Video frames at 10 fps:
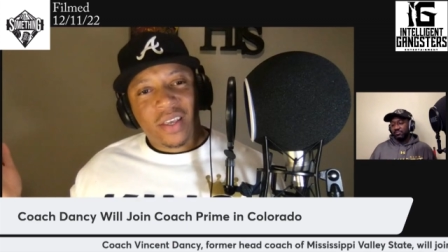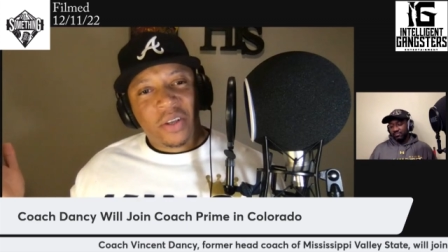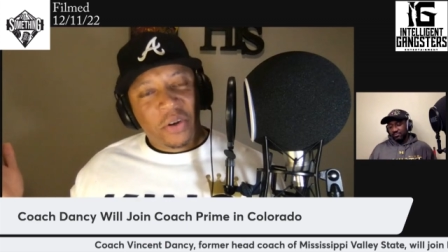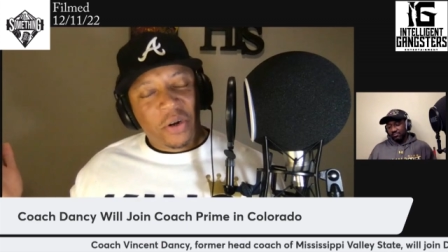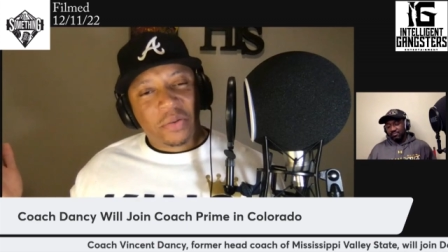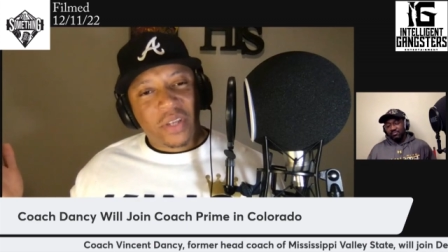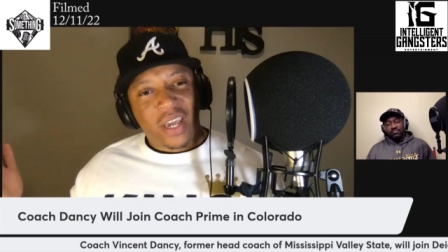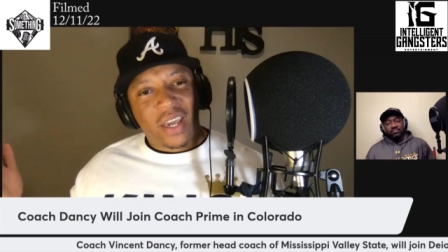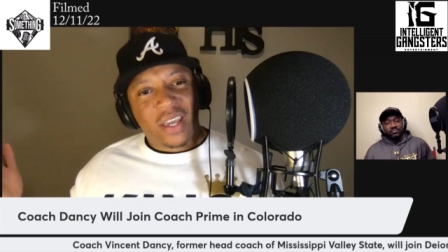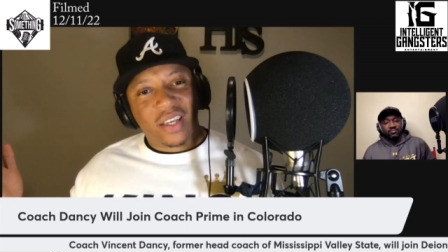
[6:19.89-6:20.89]
You know what I'm
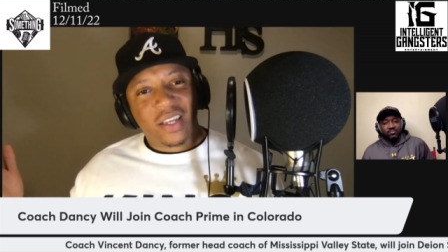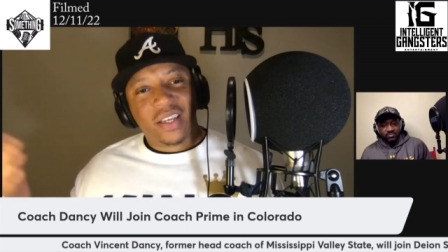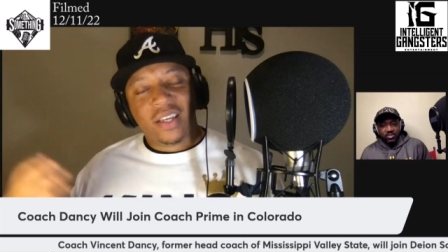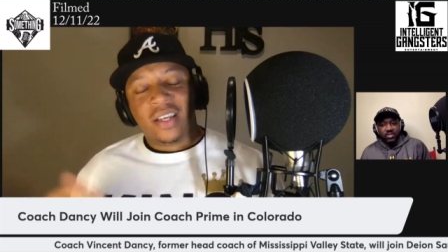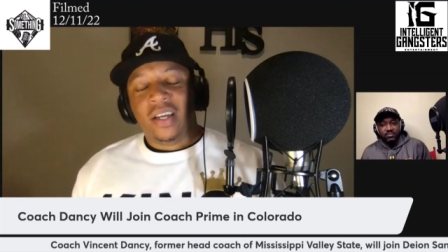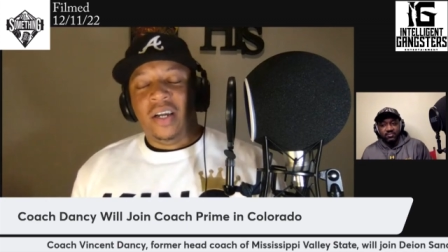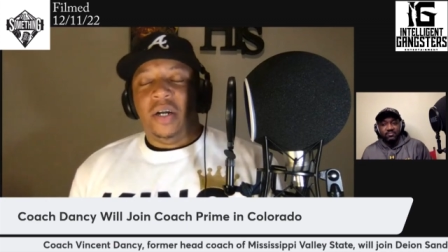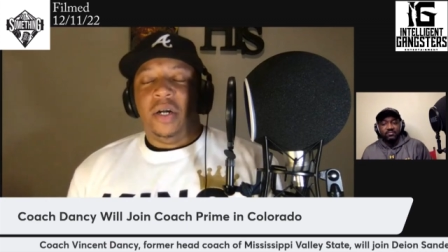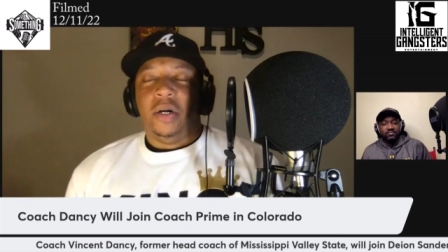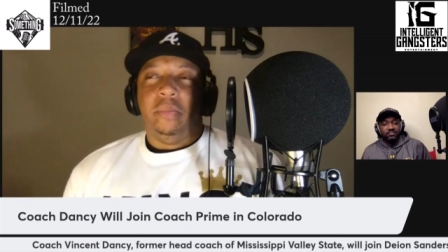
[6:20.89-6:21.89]
saying? Right.
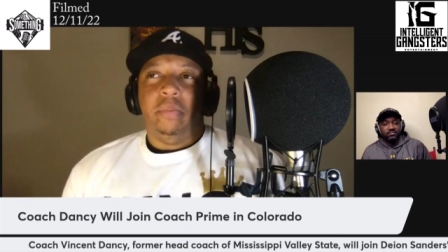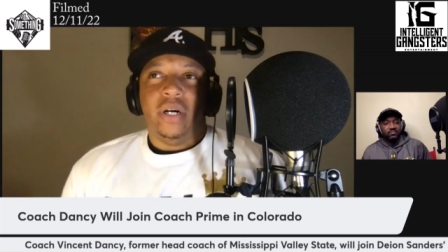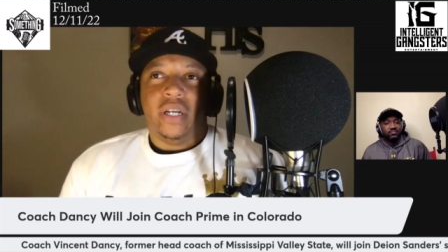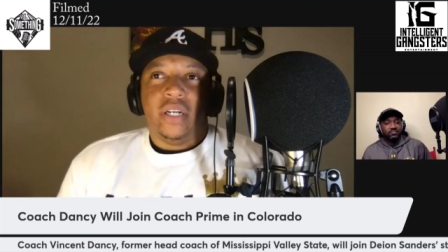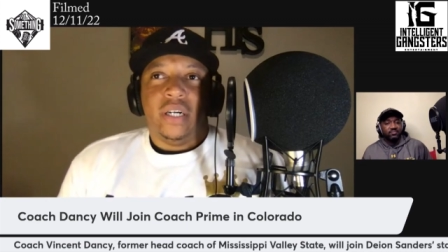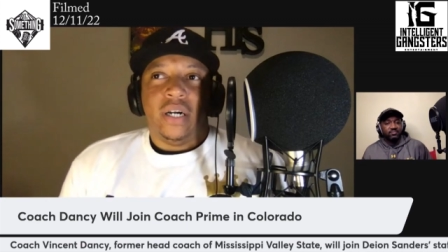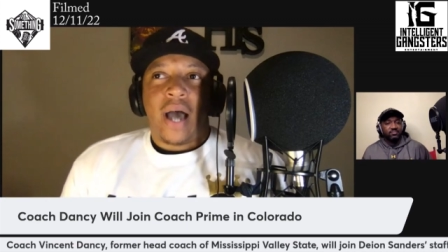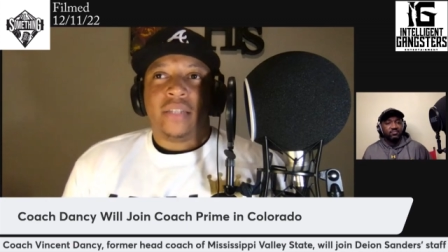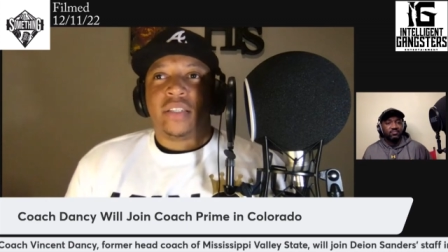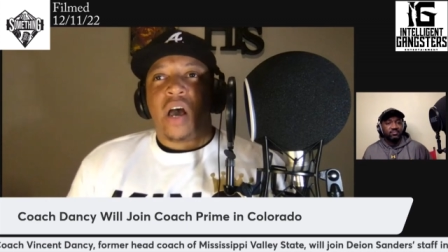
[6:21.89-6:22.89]
But uh,
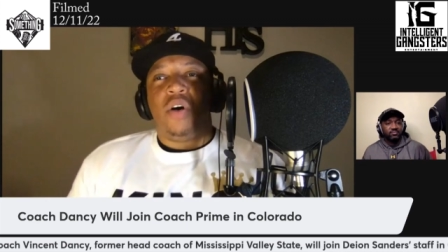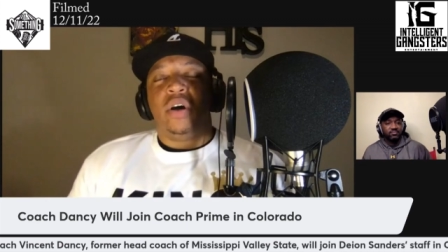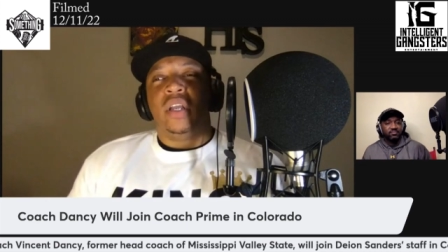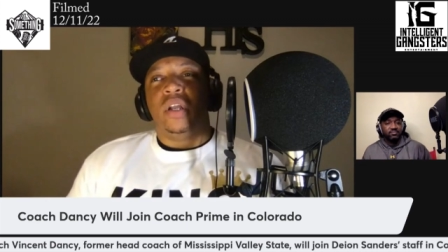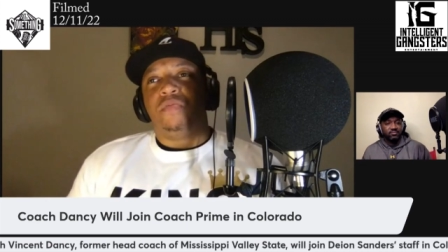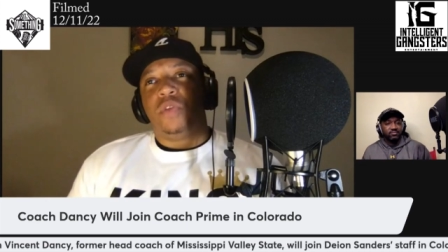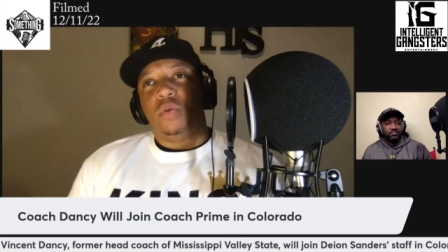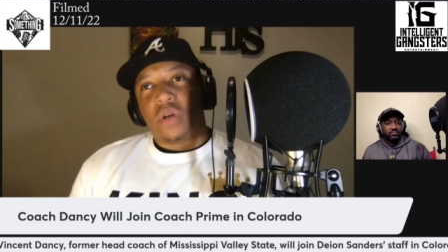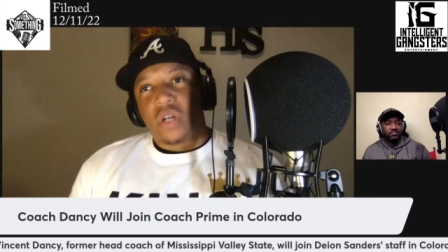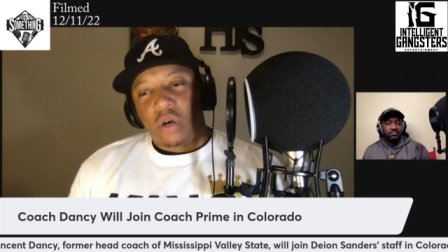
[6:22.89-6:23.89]
I saw an interview
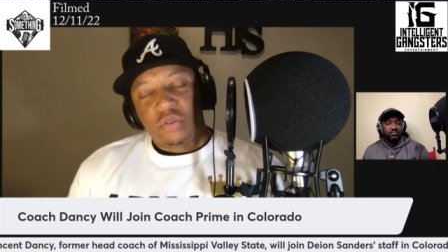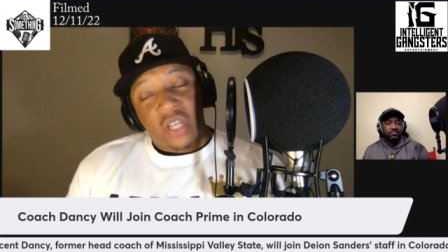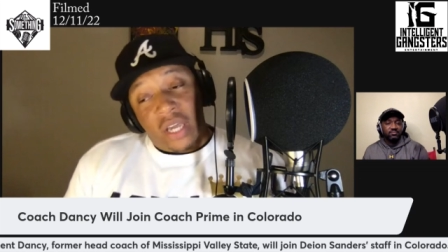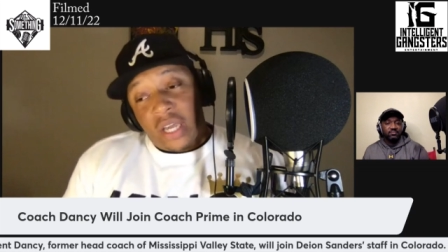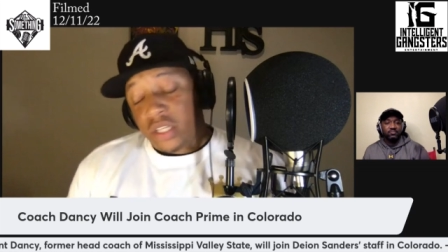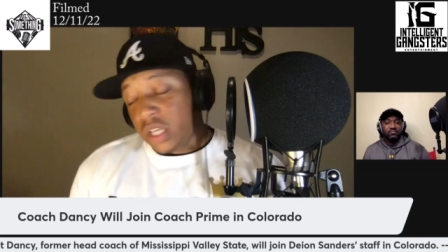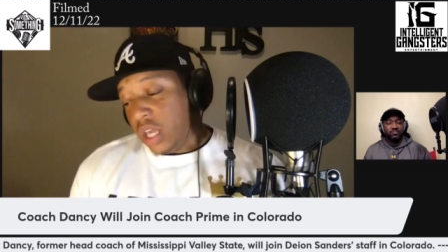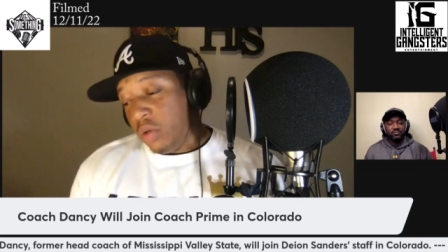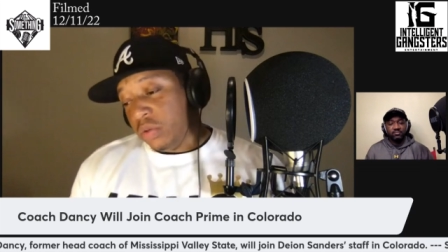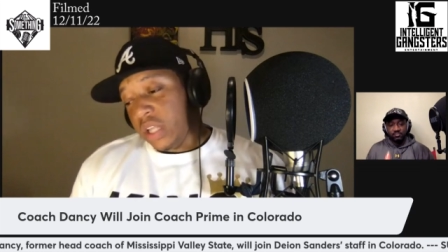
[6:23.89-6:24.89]
with Coach Dancy, and
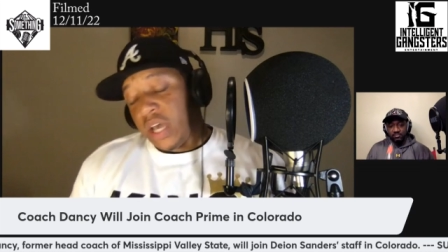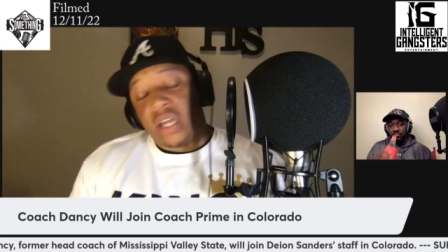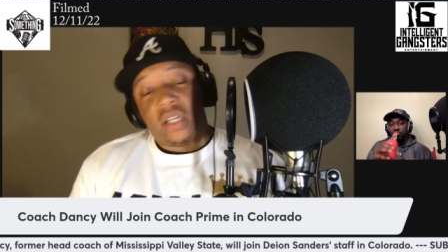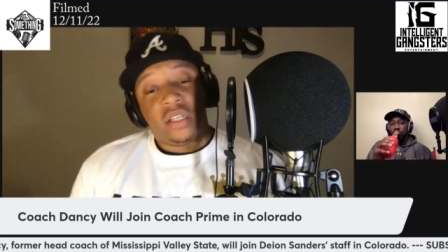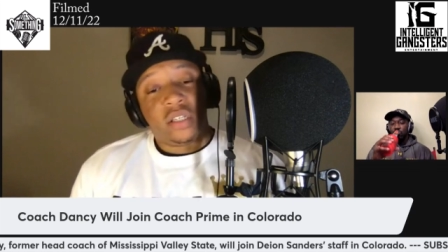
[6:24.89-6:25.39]
he was like,